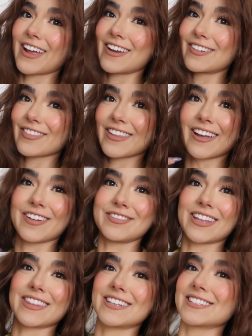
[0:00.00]
I don't think
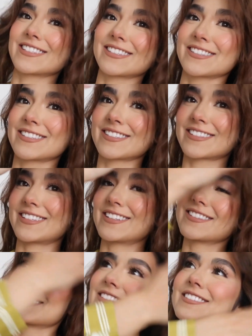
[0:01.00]
I've done this
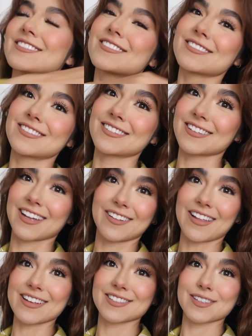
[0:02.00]
since
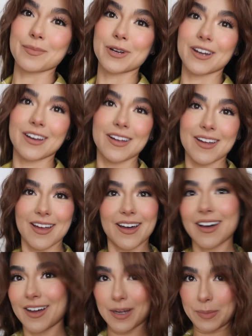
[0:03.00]
like last summer
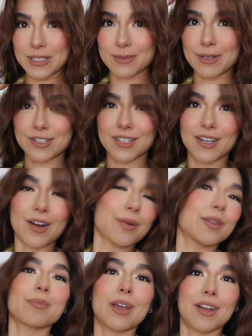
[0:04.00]
um, especially
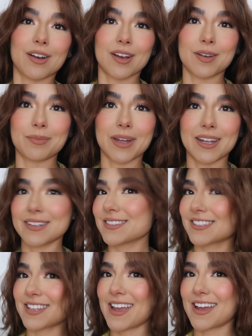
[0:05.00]
not with my curtain
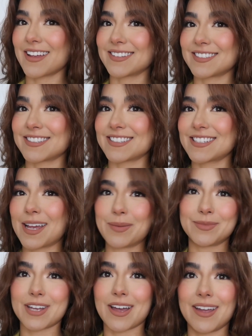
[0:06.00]
bangs, and
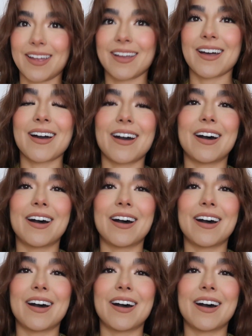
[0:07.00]
I'm dying.